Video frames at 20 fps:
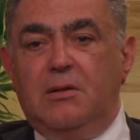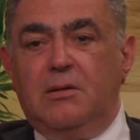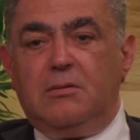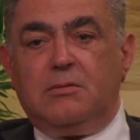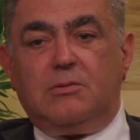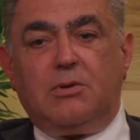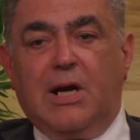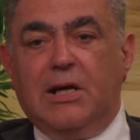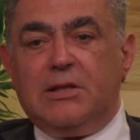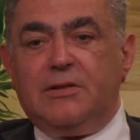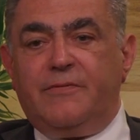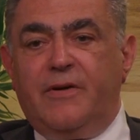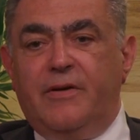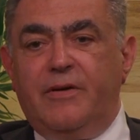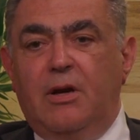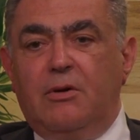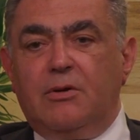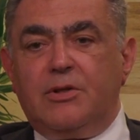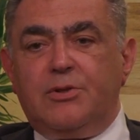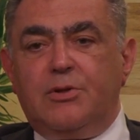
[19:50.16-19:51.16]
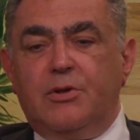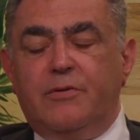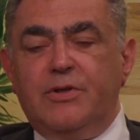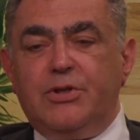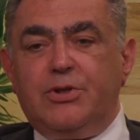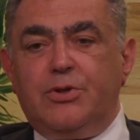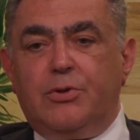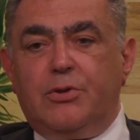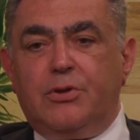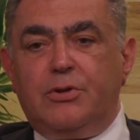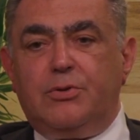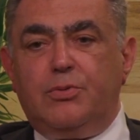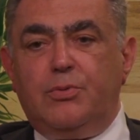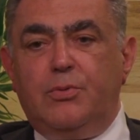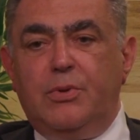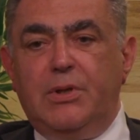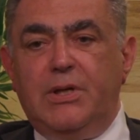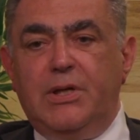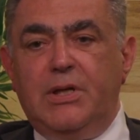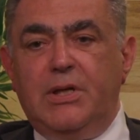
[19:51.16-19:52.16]
to cut a very long story short,
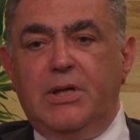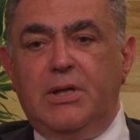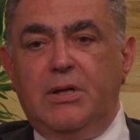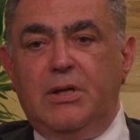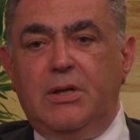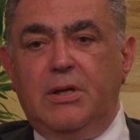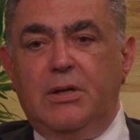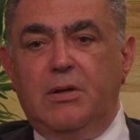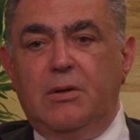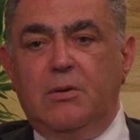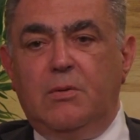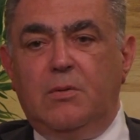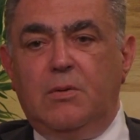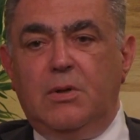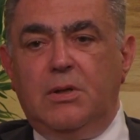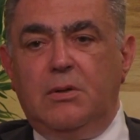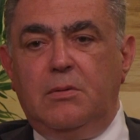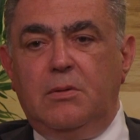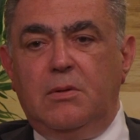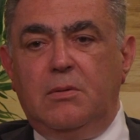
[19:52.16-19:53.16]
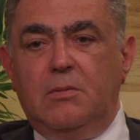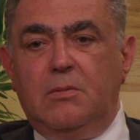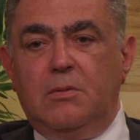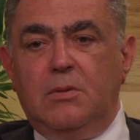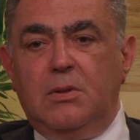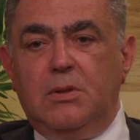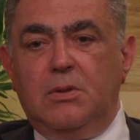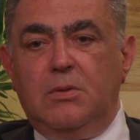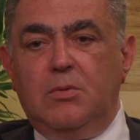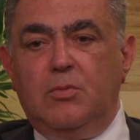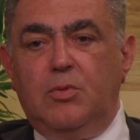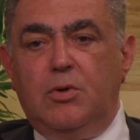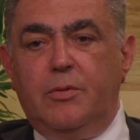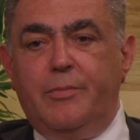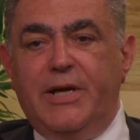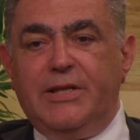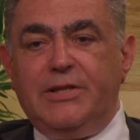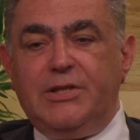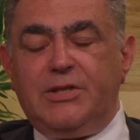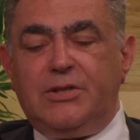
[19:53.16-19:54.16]
we
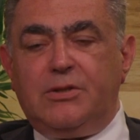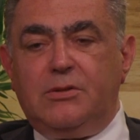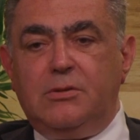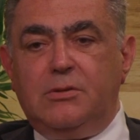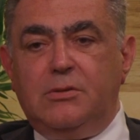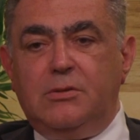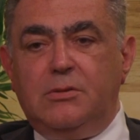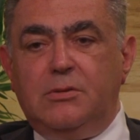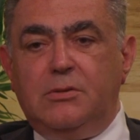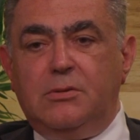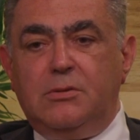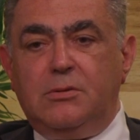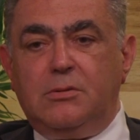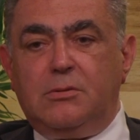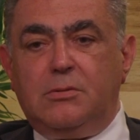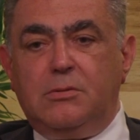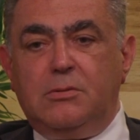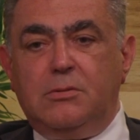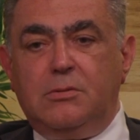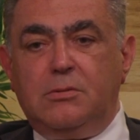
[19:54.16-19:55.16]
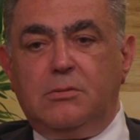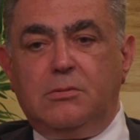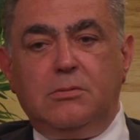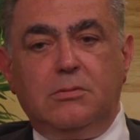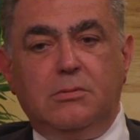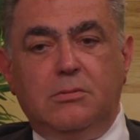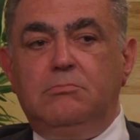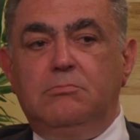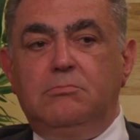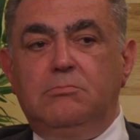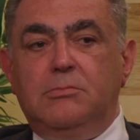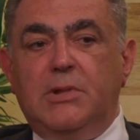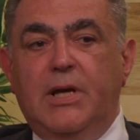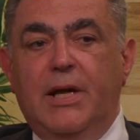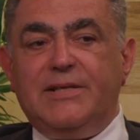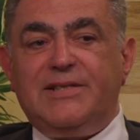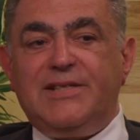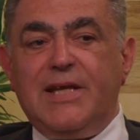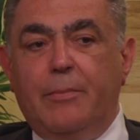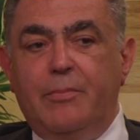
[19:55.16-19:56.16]
managed to
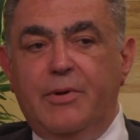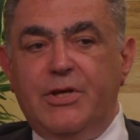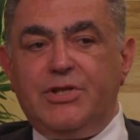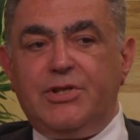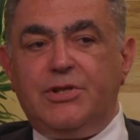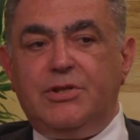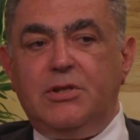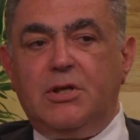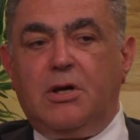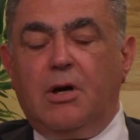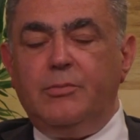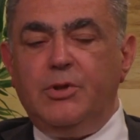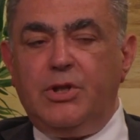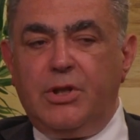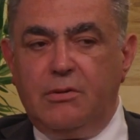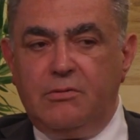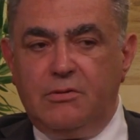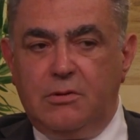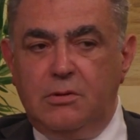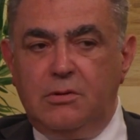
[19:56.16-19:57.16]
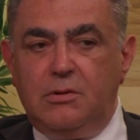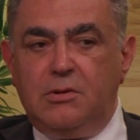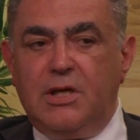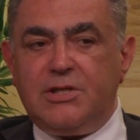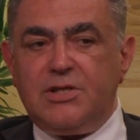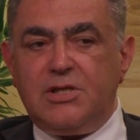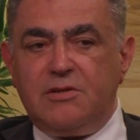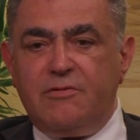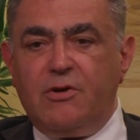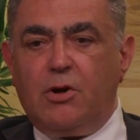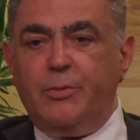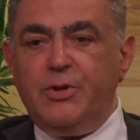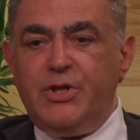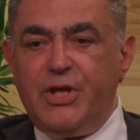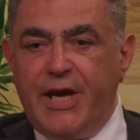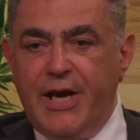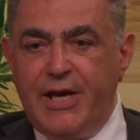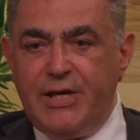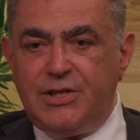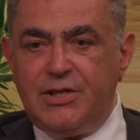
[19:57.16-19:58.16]
establish the necessary
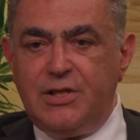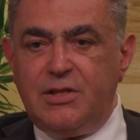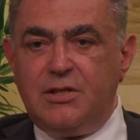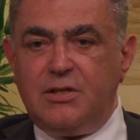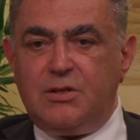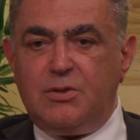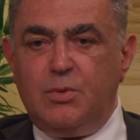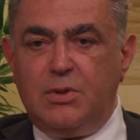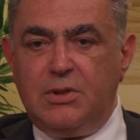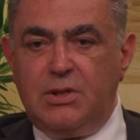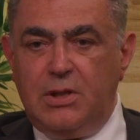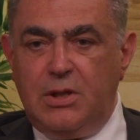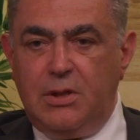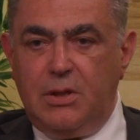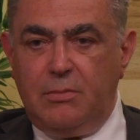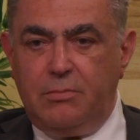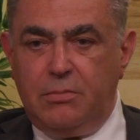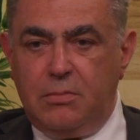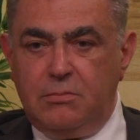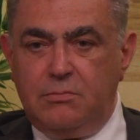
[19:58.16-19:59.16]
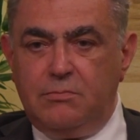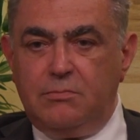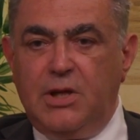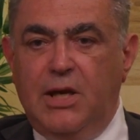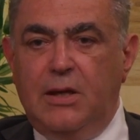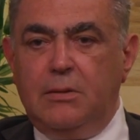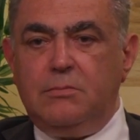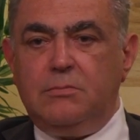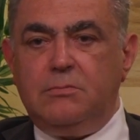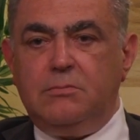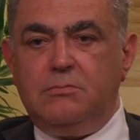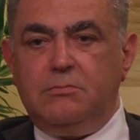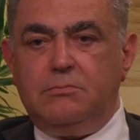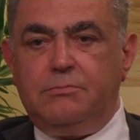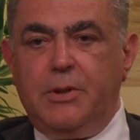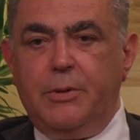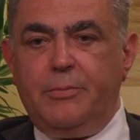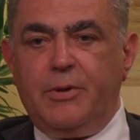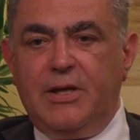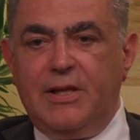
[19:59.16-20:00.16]
communications with the
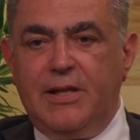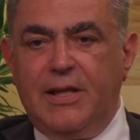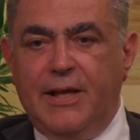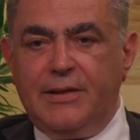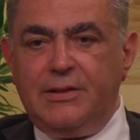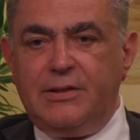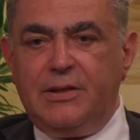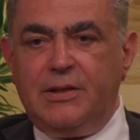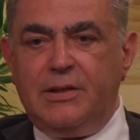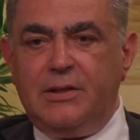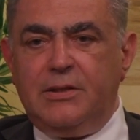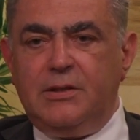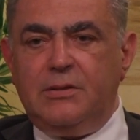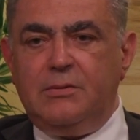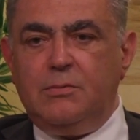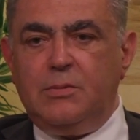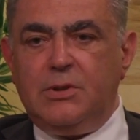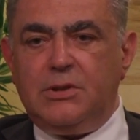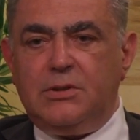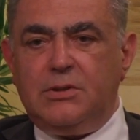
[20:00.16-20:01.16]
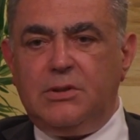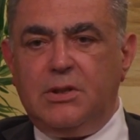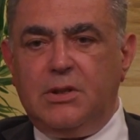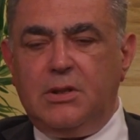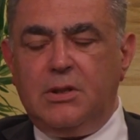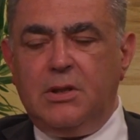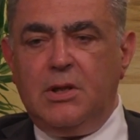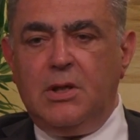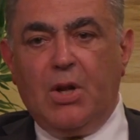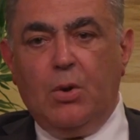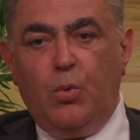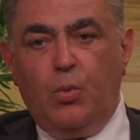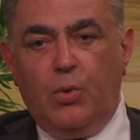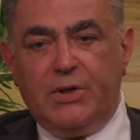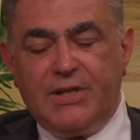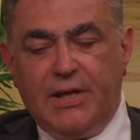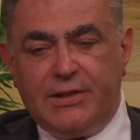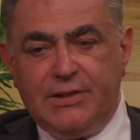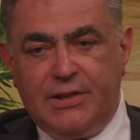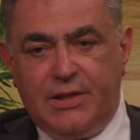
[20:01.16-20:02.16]
people in London,
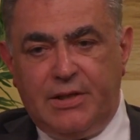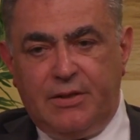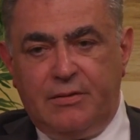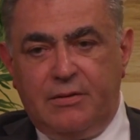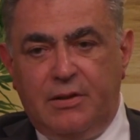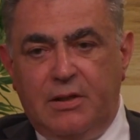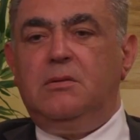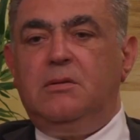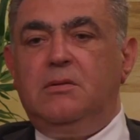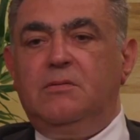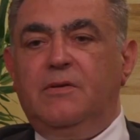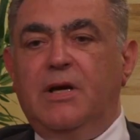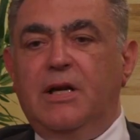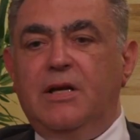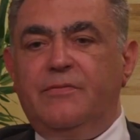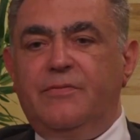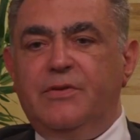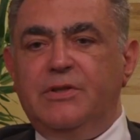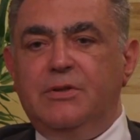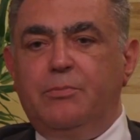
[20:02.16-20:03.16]
with other relevant